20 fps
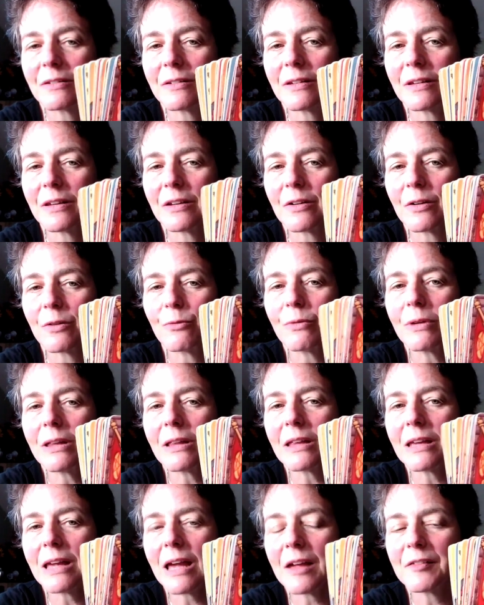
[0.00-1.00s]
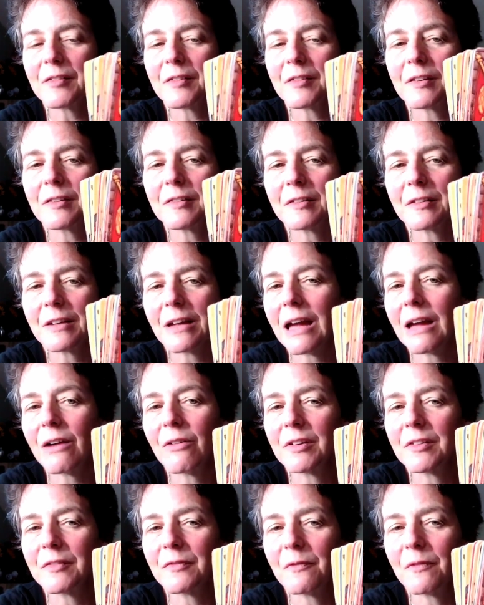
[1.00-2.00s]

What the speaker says: you know, really has this, I always